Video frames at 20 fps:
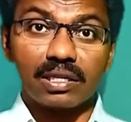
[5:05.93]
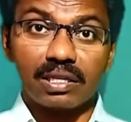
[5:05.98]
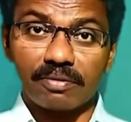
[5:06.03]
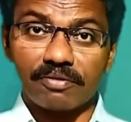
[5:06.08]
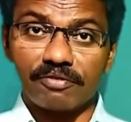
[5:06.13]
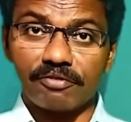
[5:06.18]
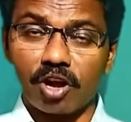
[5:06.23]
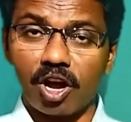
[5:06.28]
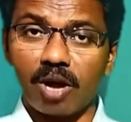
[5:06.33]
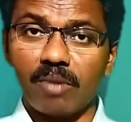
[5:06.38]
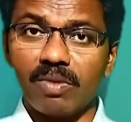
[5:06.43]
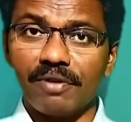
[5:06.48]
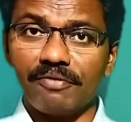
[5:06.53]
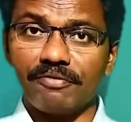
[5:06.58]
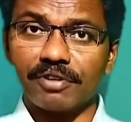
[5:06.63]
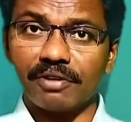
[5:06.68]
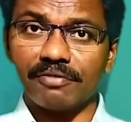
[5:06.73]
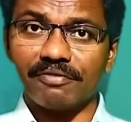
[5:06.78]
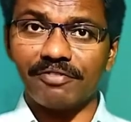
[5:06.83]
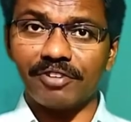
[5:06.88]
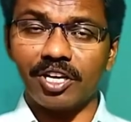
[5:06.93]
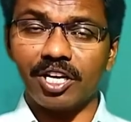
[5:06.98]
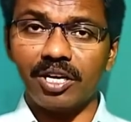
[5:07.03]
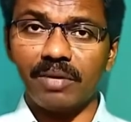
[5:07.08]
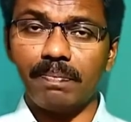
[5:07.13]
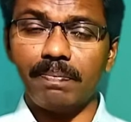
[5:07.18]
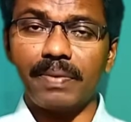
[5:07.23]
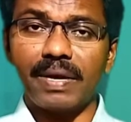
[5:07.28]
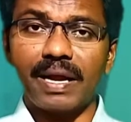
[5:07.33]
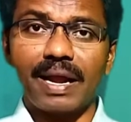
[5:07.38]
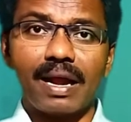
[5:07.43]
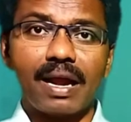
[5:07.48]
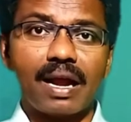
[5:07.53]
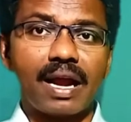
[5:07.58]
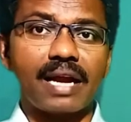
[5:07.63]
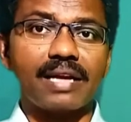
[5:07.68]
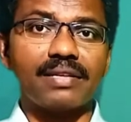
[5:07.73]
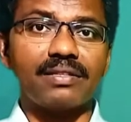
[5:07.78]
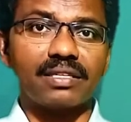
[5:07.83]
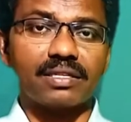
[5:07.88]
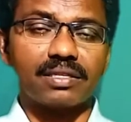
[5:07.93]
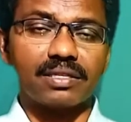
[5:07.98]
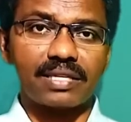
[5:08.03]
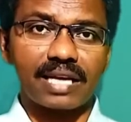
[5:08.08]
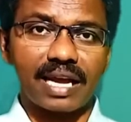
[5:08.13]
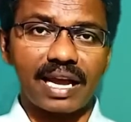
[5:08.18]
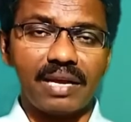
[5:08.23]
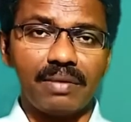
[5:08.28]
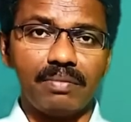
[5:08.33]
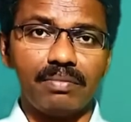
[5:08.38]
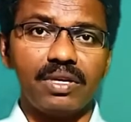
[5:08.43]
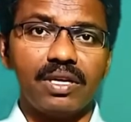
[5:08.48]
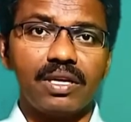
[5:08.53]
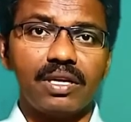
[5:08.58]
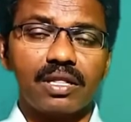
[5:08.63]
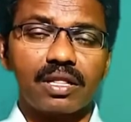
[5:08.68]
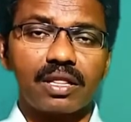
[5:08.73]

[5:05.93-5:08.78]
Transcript: the form of a verb and the time,